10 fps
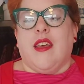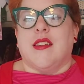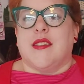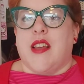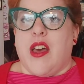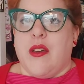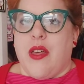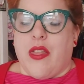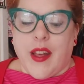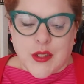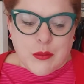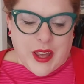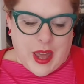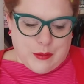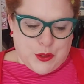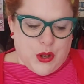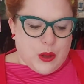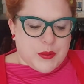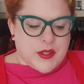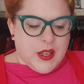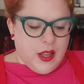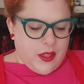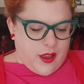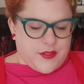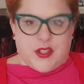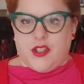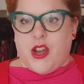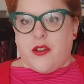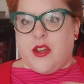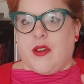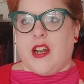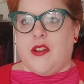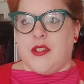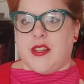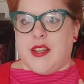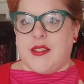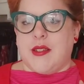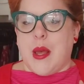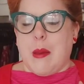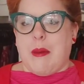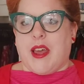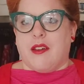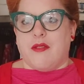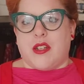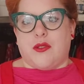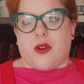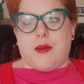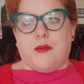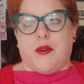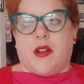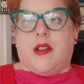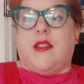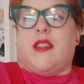So that's all my gable tops that I've shown you, including this pink and red striped one.